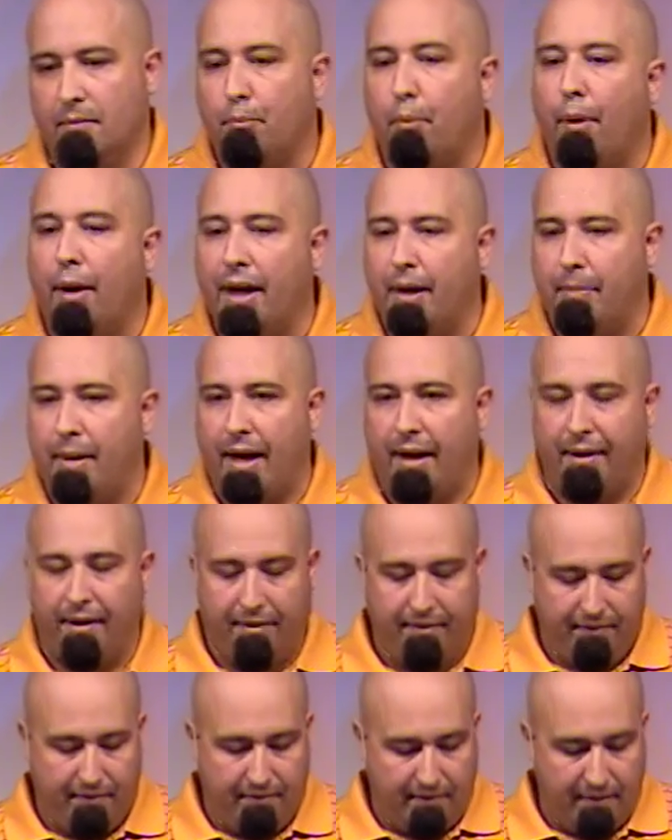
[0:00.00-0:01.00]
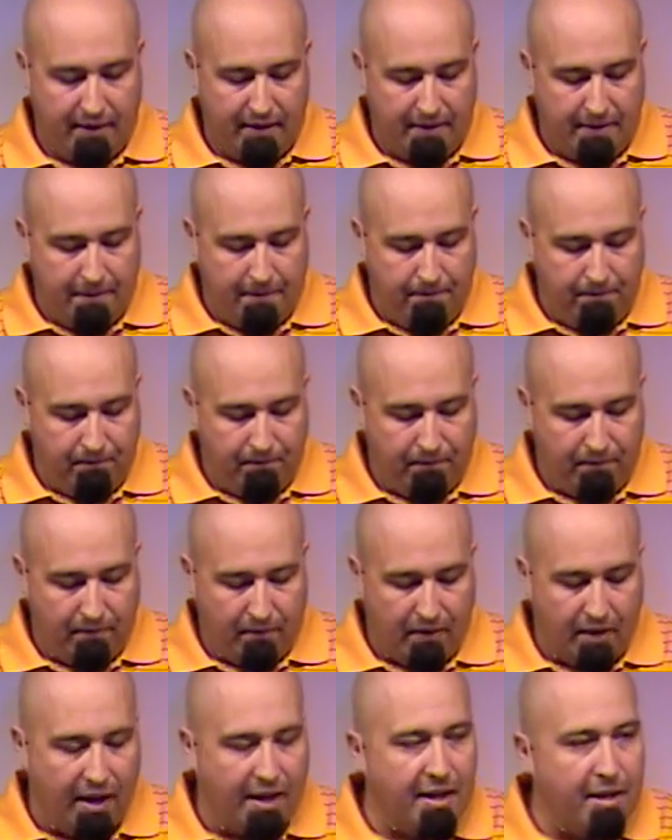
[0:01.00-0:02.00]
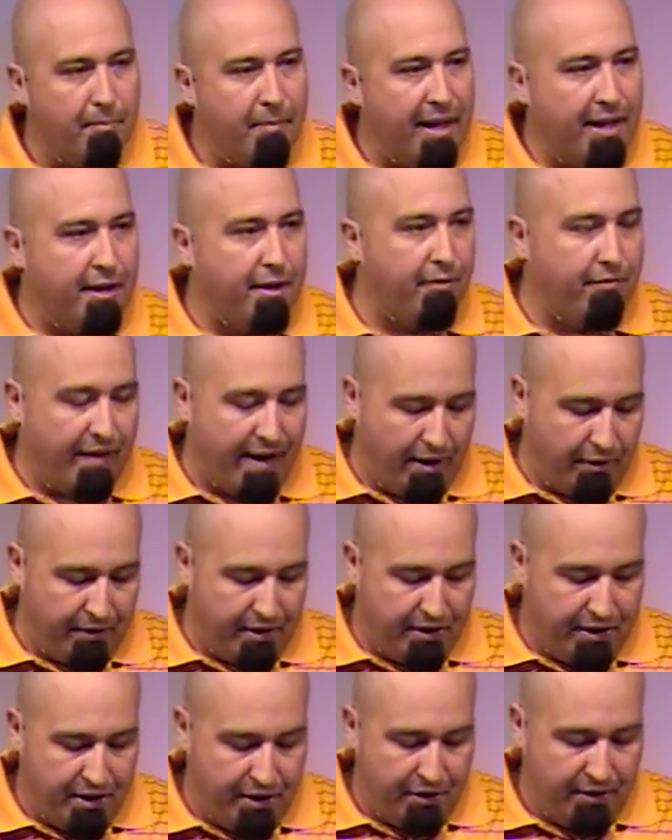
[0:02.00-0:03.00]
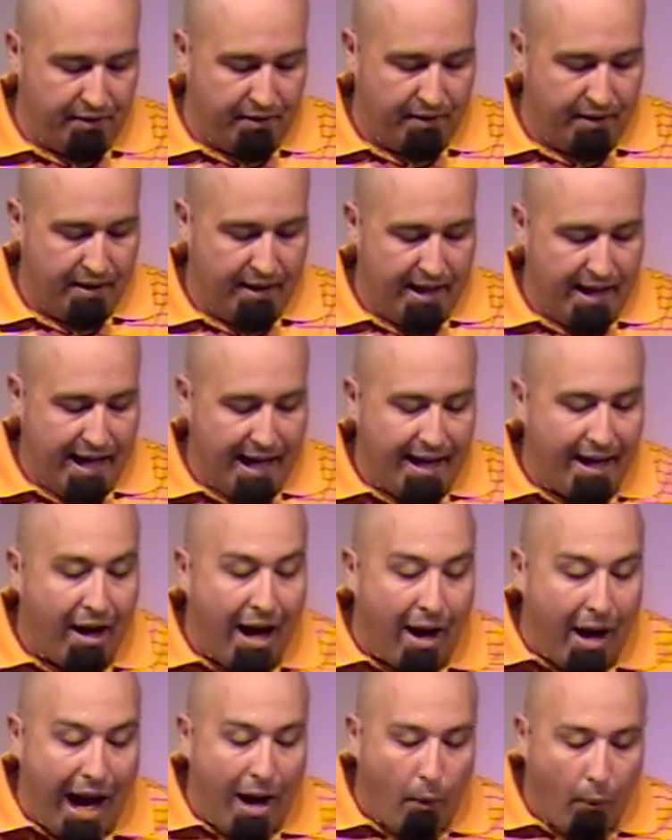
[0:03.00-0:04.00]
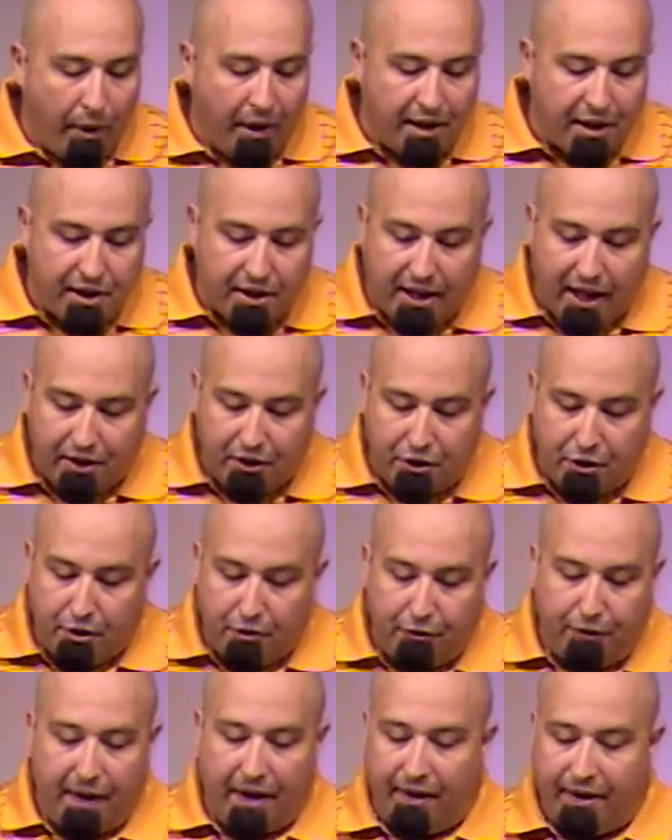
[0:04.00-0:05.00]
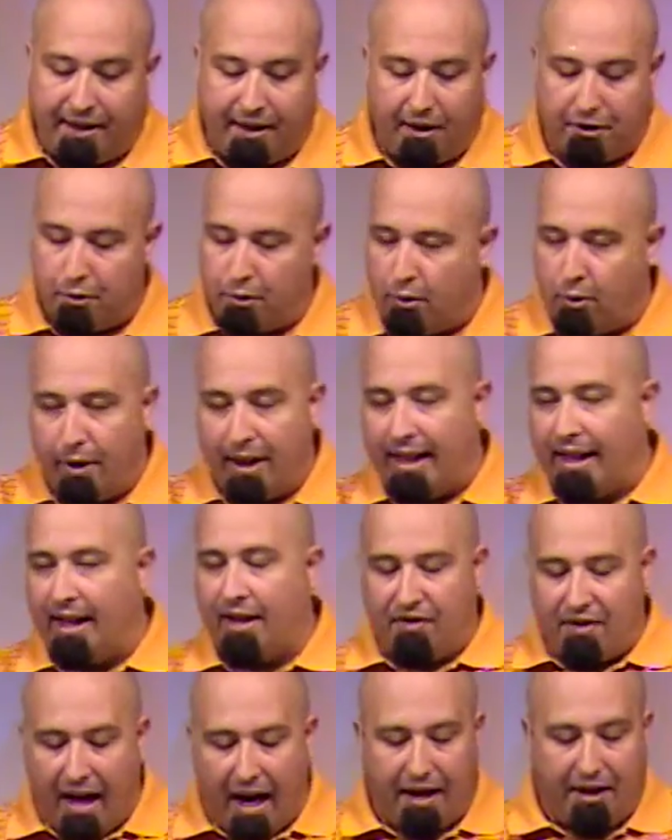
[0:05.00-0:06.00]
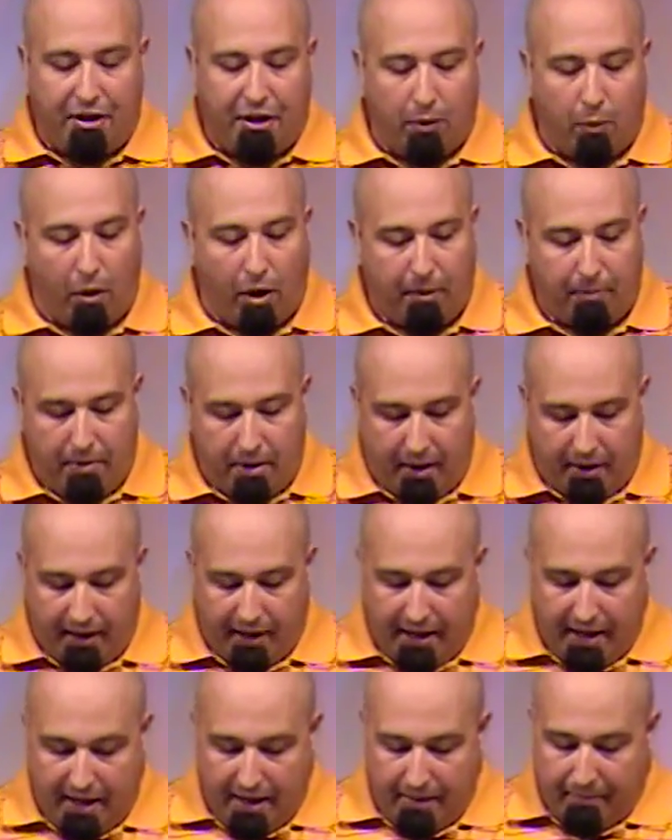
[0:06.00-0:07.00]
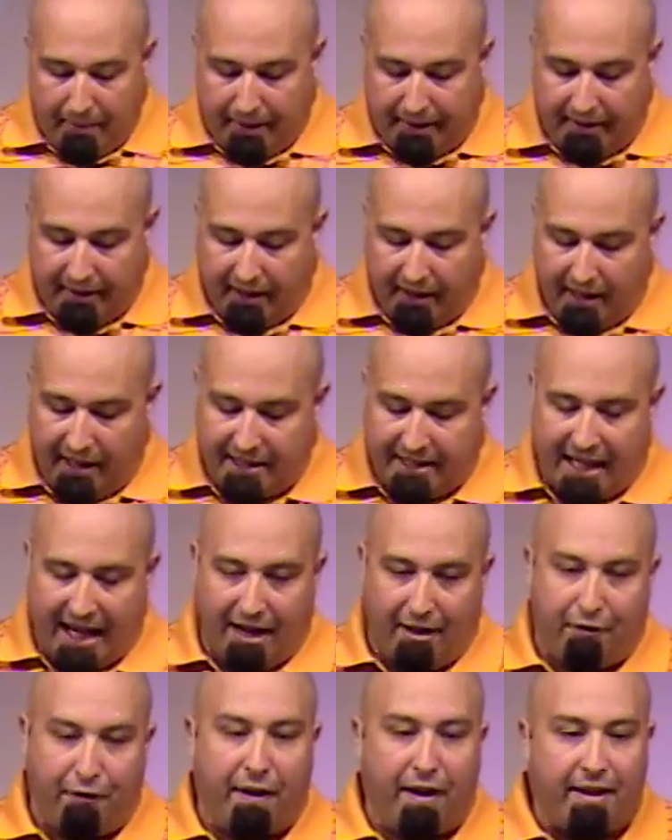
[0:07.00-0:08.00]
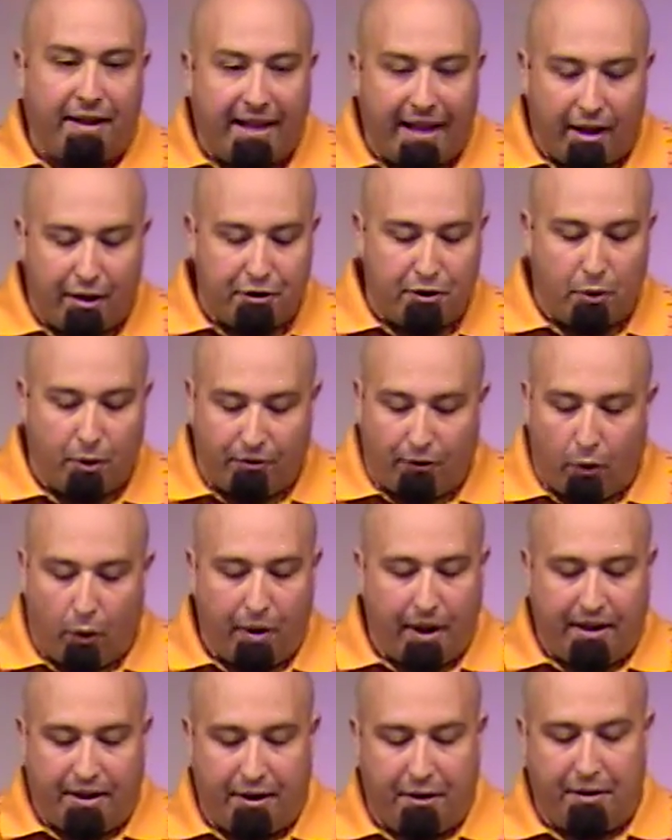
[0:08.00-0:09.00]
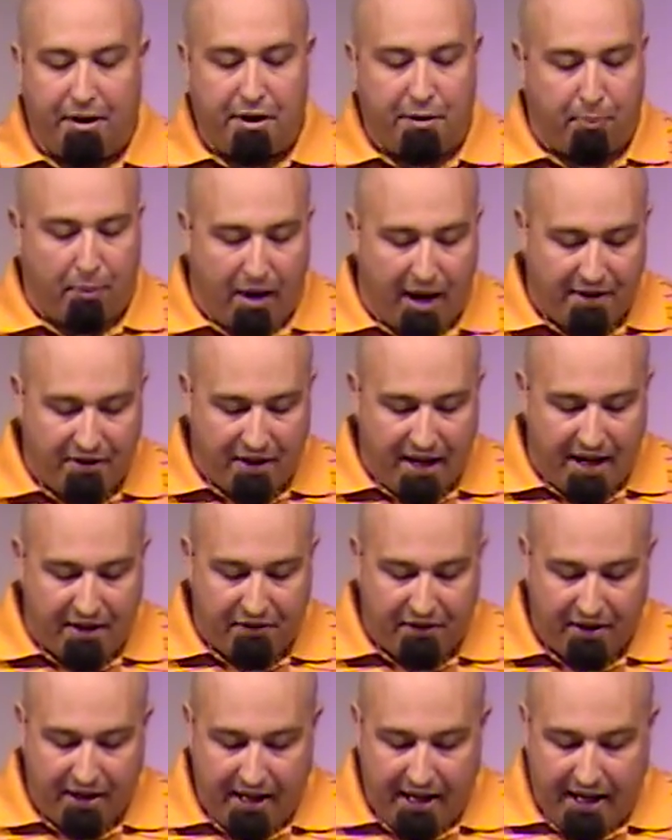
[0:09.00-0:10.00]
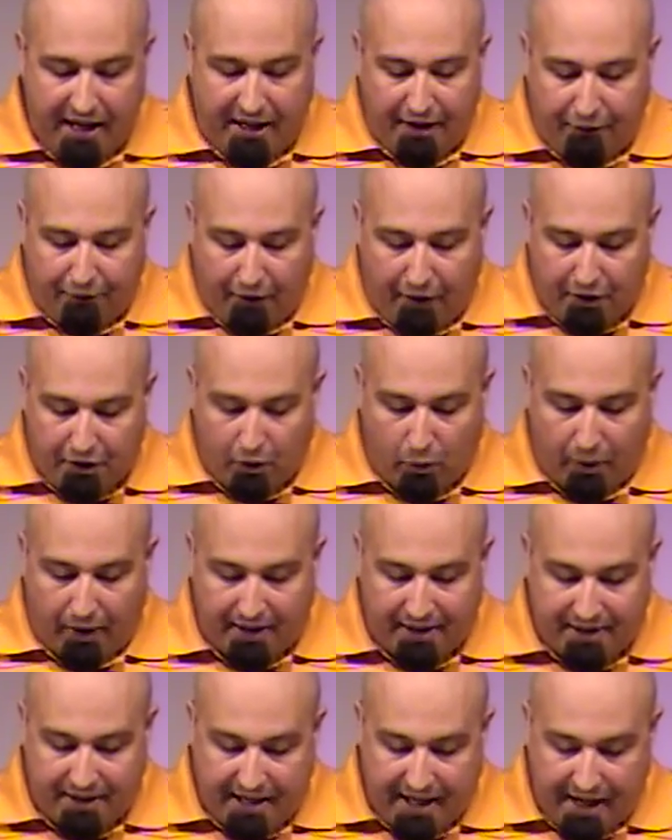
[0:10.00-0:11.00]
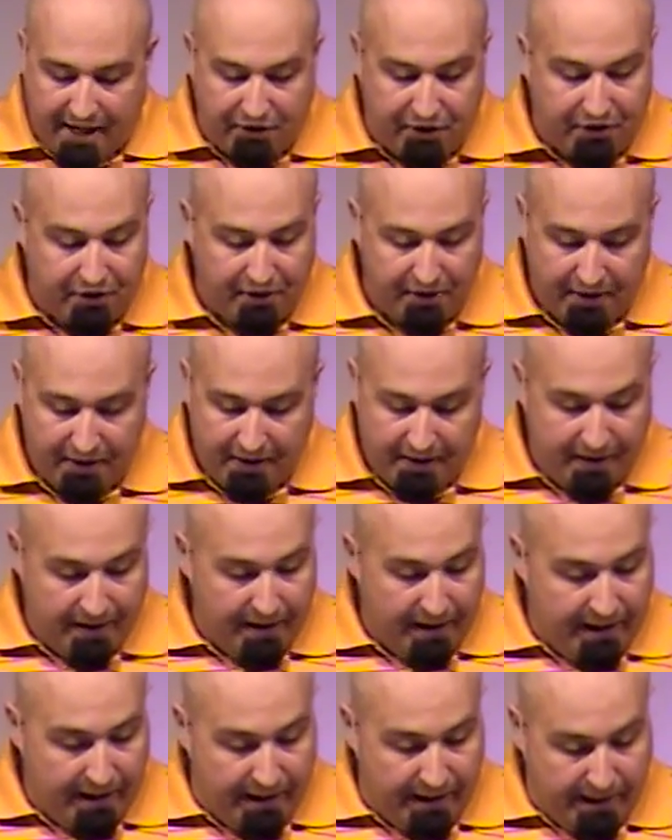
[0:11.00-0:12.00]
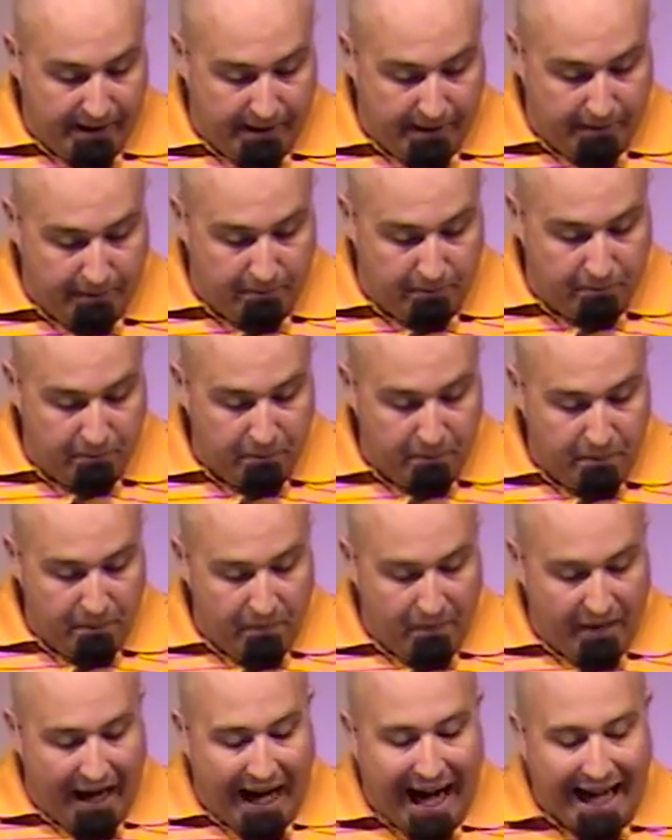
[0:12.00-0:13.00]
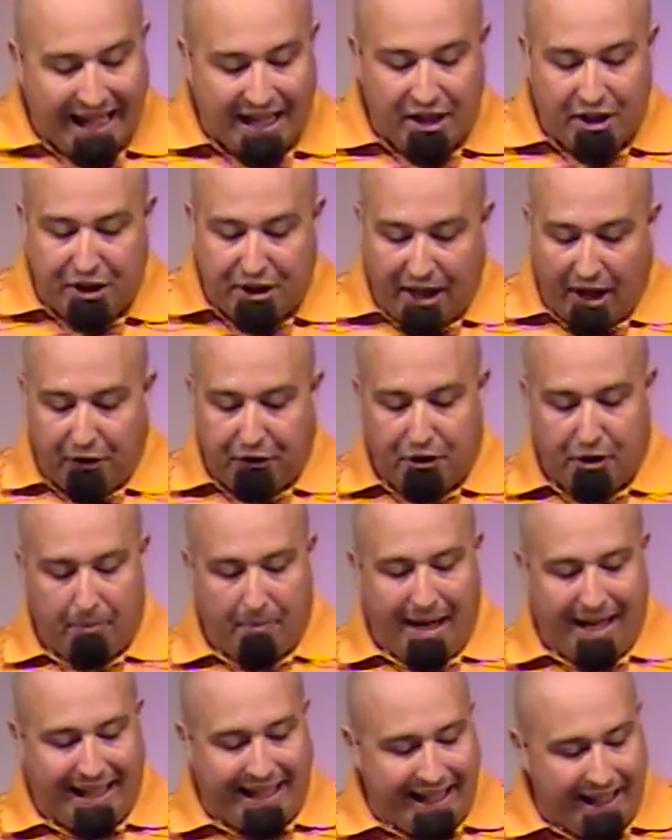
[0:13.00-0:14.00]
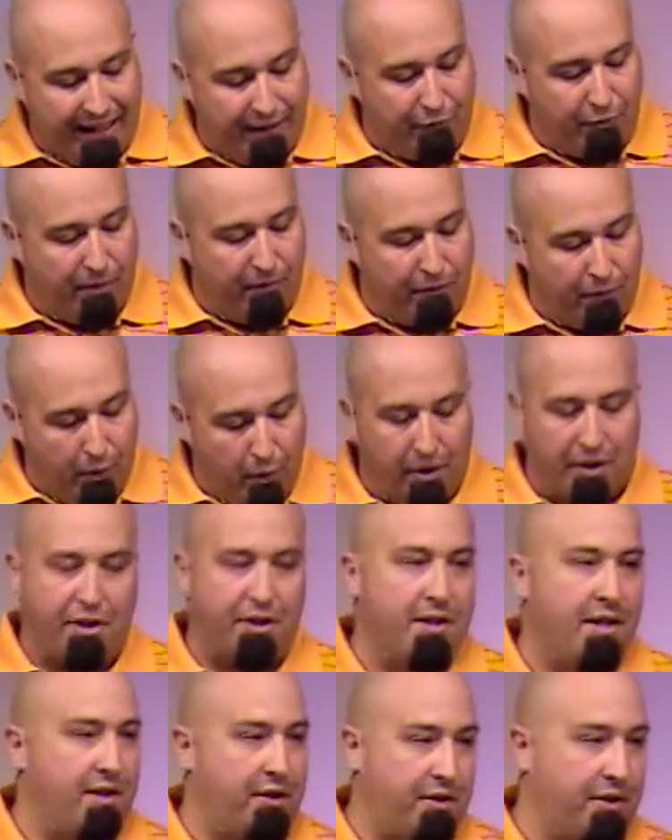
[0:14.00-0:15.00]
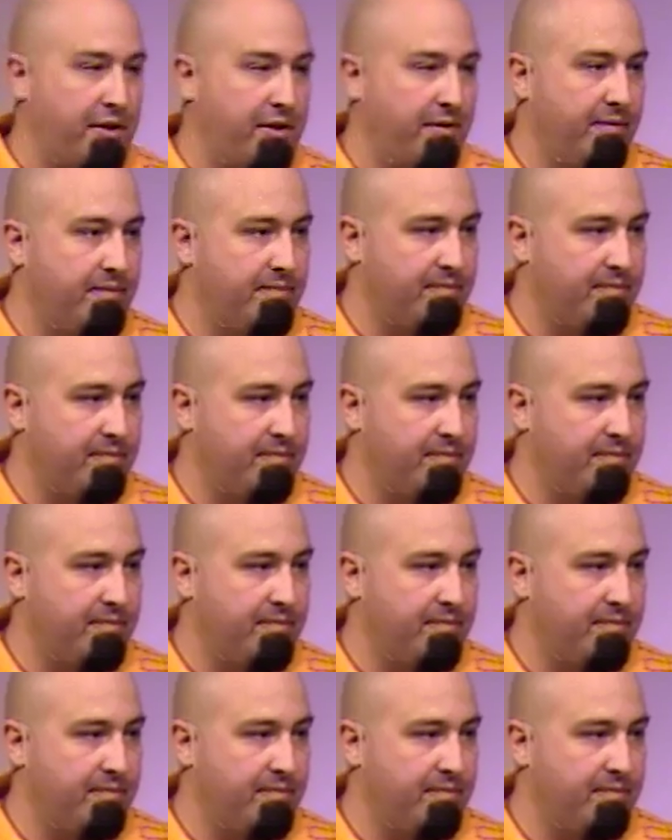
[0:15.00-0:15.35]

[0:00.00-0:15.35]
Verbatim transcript: Pray about it. And then make your final decision. Now, I want to discuss two fairy tales real quick, and it's not in your workbook, but uh, it's kind of fairy tales to avoid during this process. And the first one is this um, I can shelter my kid from foolishness.